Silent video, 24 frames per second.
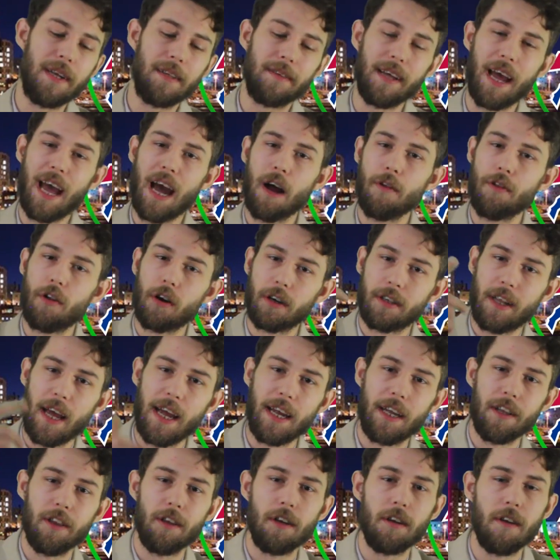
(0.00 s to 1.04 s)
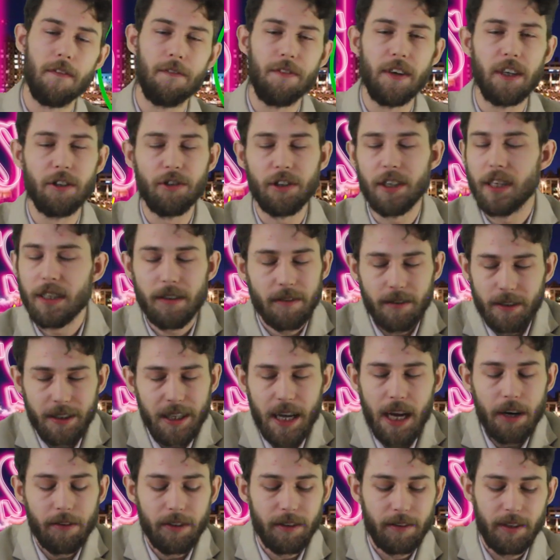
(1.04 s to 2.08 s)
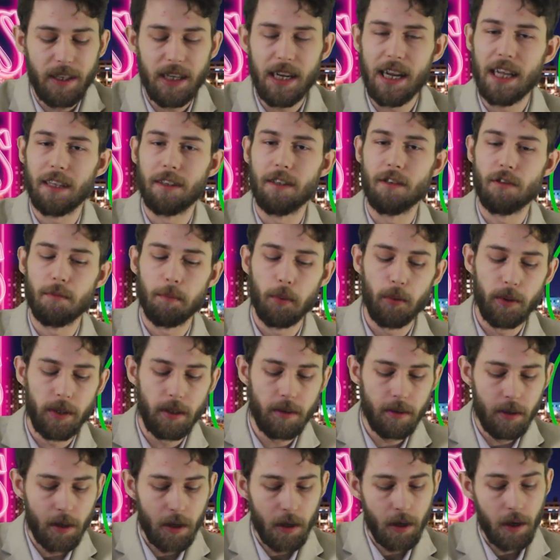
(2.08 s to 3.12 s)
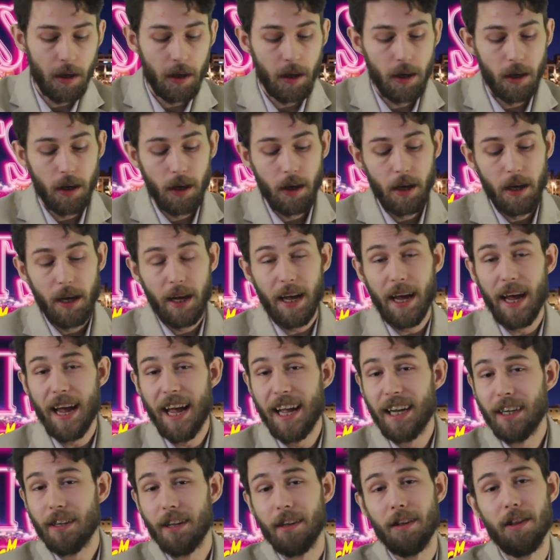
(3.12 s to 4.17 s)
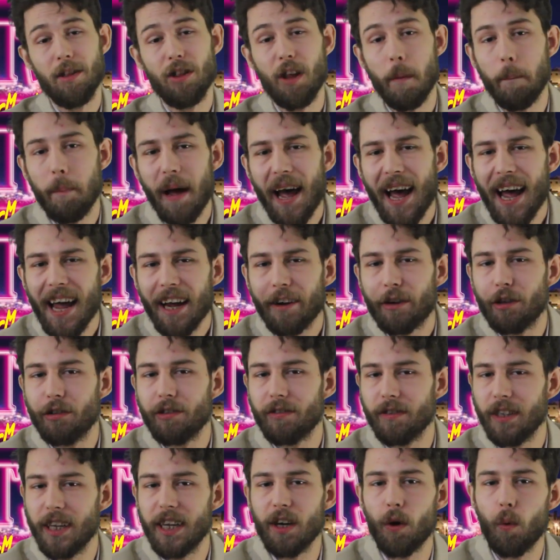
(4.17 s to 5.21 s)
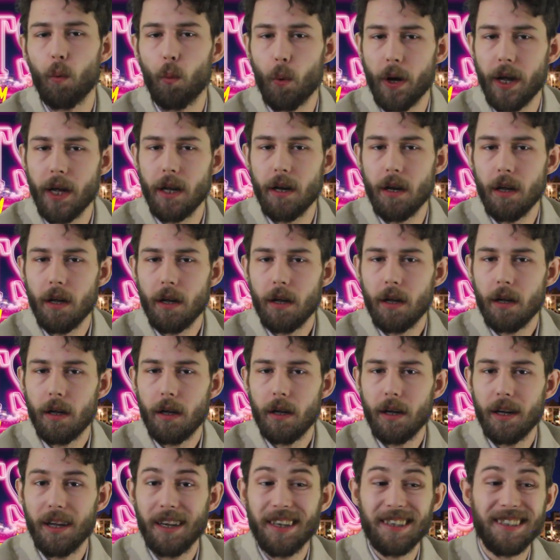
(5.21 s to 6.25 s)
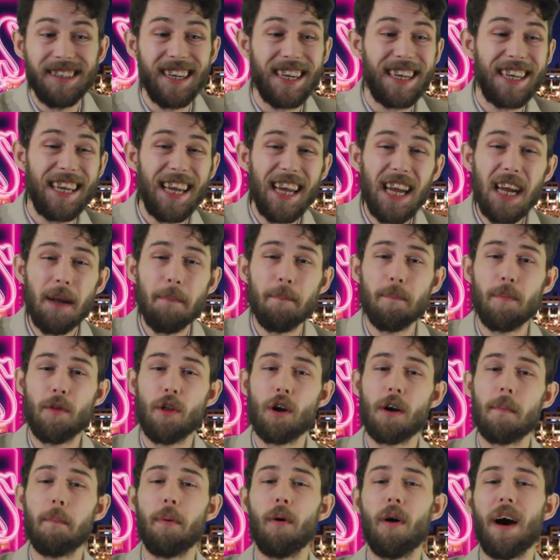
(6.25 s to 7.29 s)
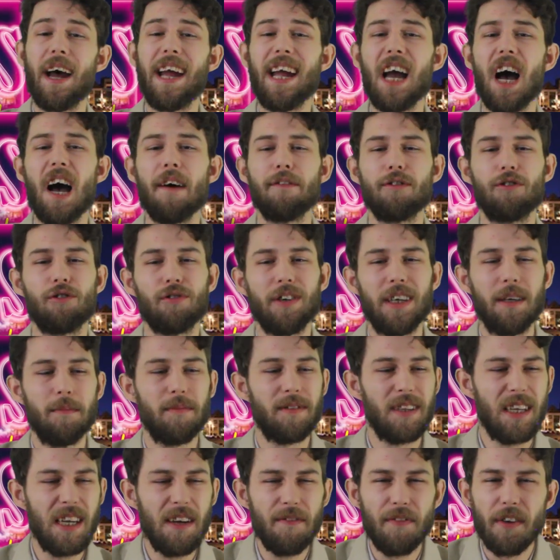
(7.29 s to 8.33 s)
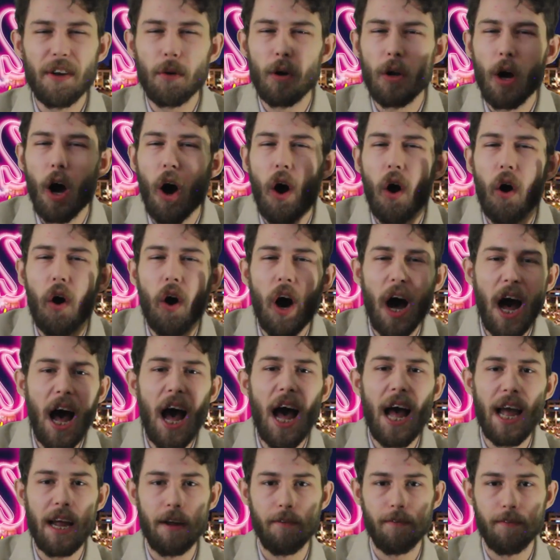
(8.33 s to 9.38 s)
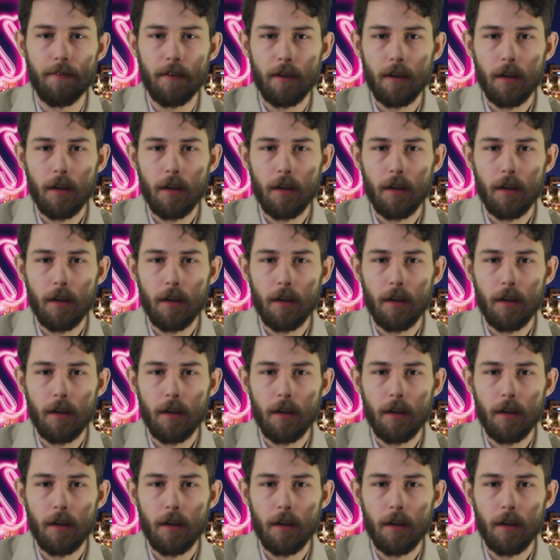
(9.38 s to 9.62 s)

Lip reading: down. They're taking the division. It's guaranteed at this point. And the Packers need a win to keep their playoff dreams even alive.